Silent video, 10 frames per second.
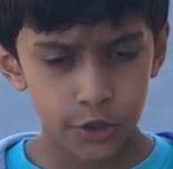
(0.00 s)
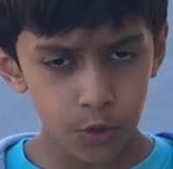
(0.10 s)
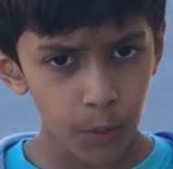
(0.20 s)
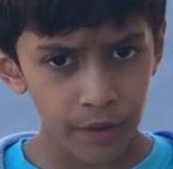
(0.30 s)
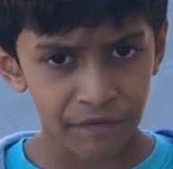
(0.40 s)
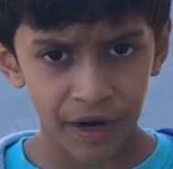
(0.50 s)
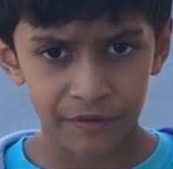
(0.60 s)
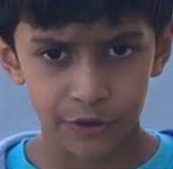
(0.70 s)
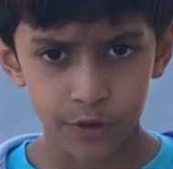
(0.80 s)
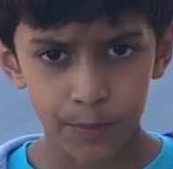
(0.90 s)

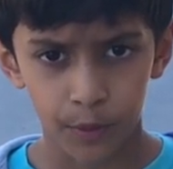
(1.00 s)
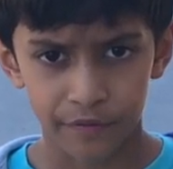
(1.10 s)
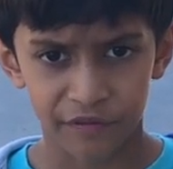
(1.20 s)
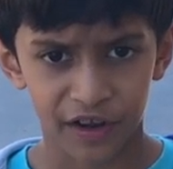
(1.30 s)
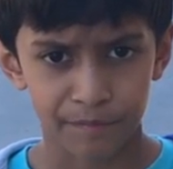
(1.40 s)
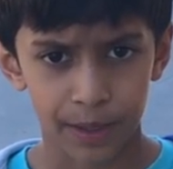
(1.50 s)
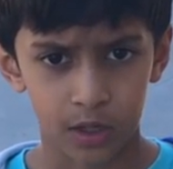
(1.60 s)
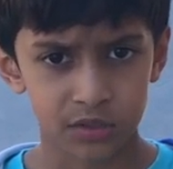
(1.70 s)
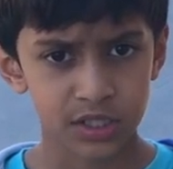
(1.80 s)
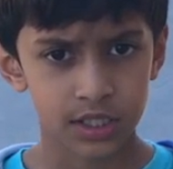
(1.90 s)
2.5 to 3.5
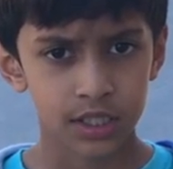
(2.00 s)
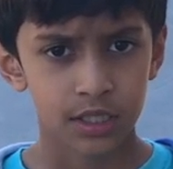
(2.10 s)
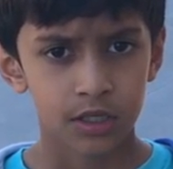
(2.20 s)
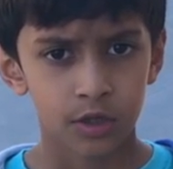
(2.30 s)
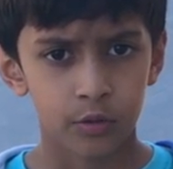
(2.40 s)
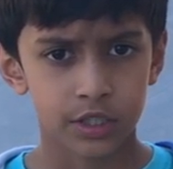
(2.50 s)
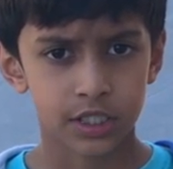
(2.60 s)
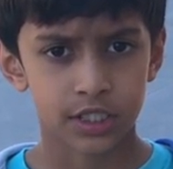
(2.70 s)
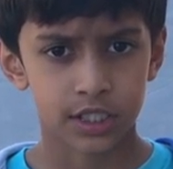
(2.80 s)
pounds, which